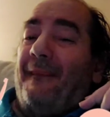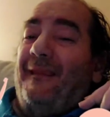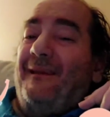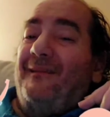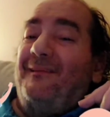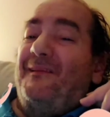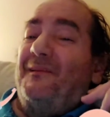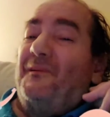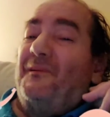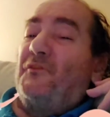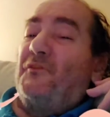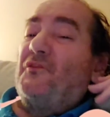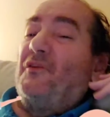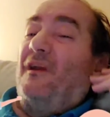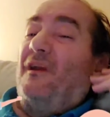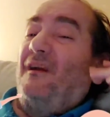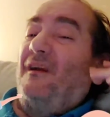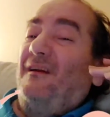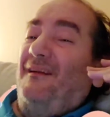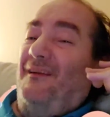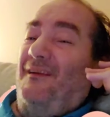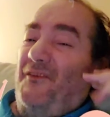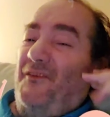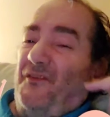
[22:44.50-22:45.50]
Is it
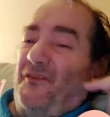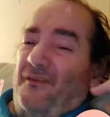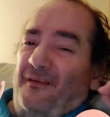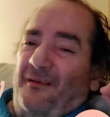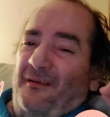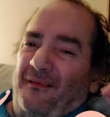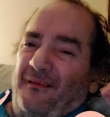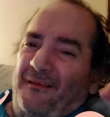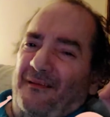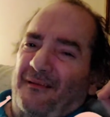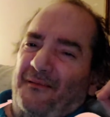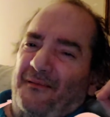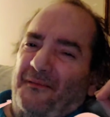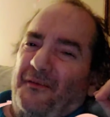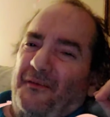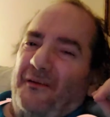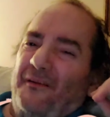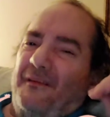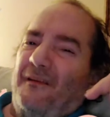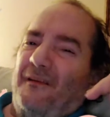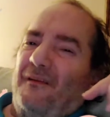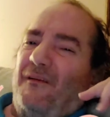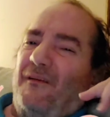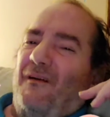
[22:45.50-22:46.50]
charged?
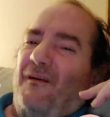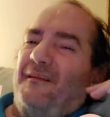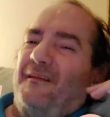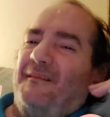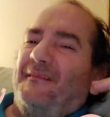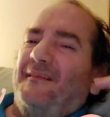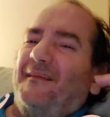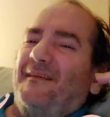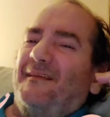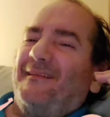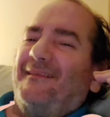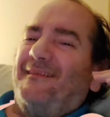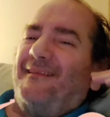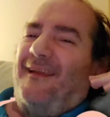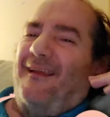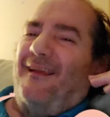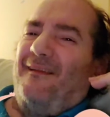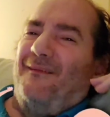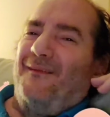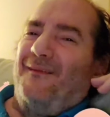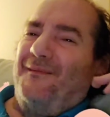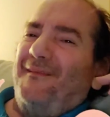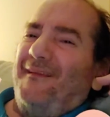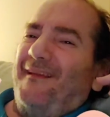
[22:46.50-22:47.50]
Does it cost
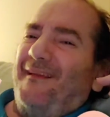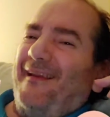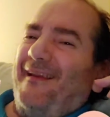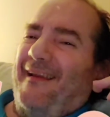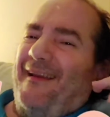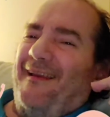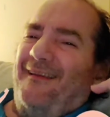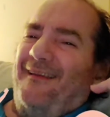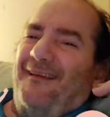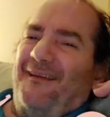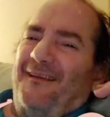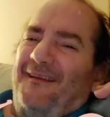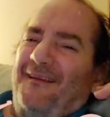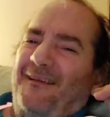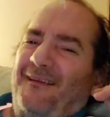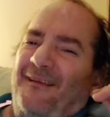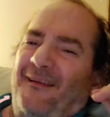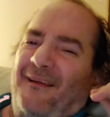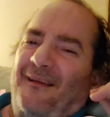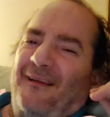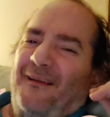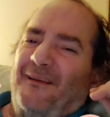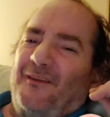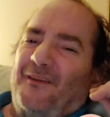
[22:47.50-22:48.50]
$6 a gallon
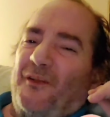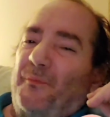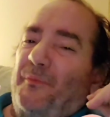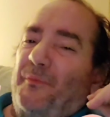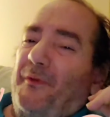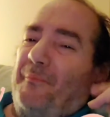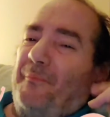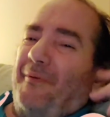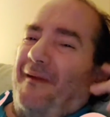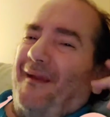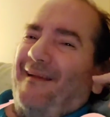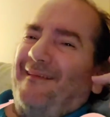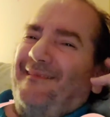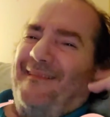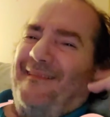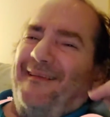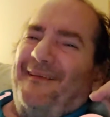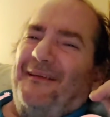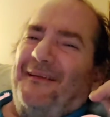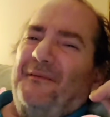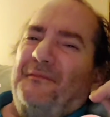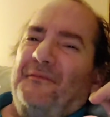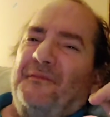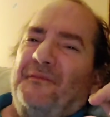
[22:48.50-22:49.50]
to be
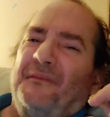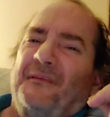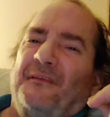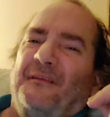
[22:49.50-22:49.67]
positive?